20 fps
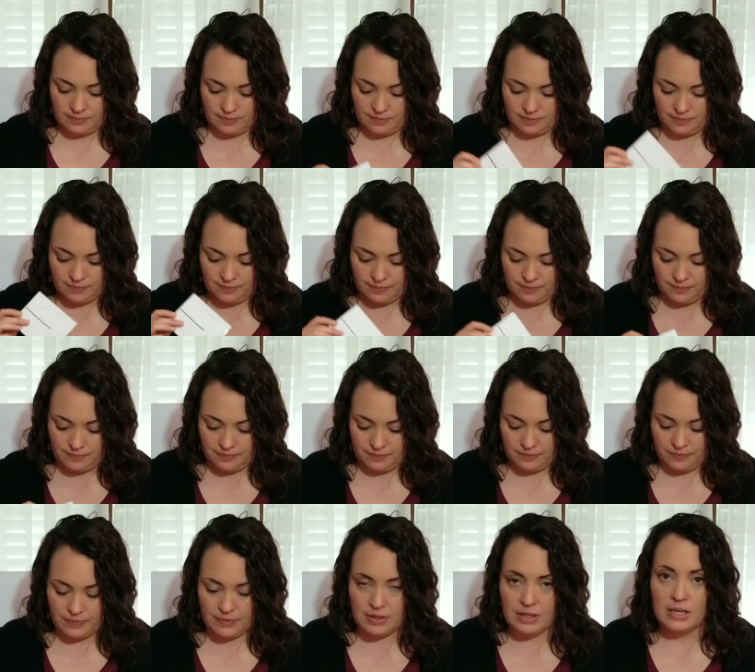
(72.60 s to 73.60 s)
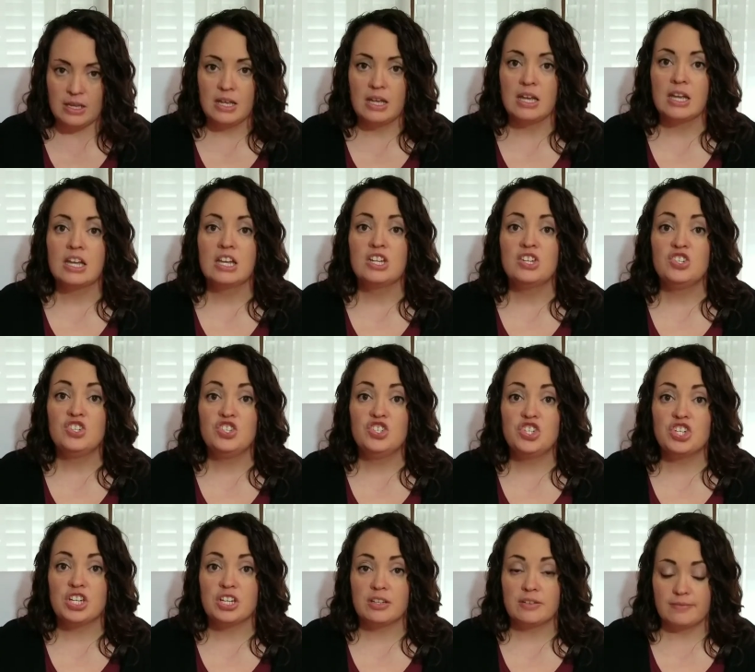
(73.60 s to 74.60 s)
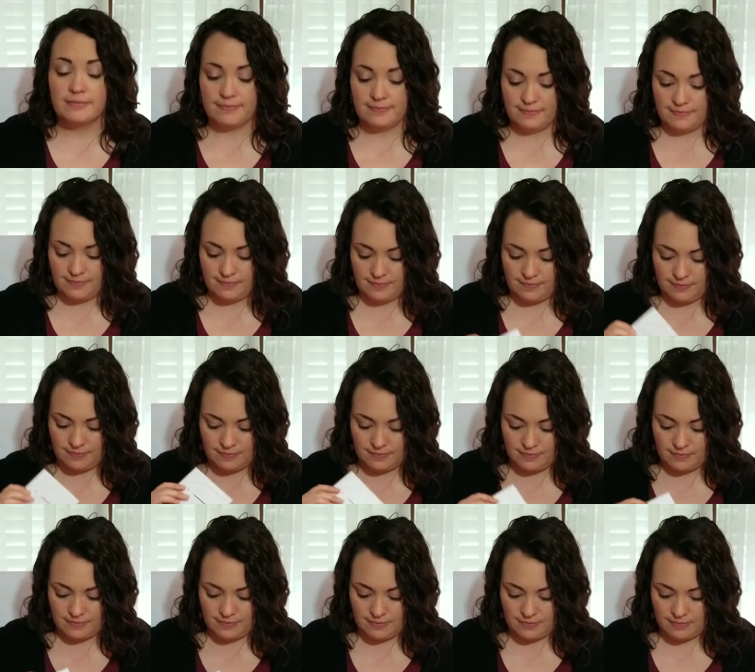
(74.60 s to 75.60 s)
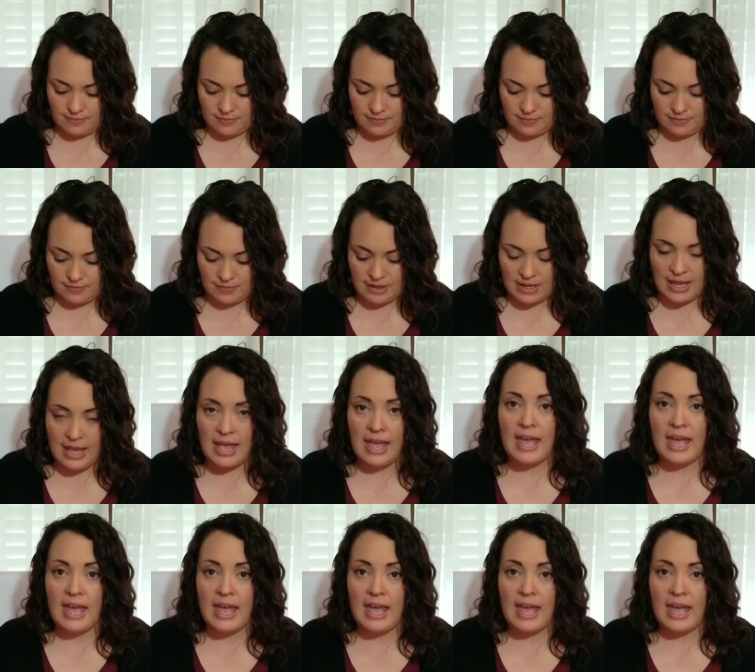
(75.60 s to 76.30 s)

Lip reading: Nobody speaks.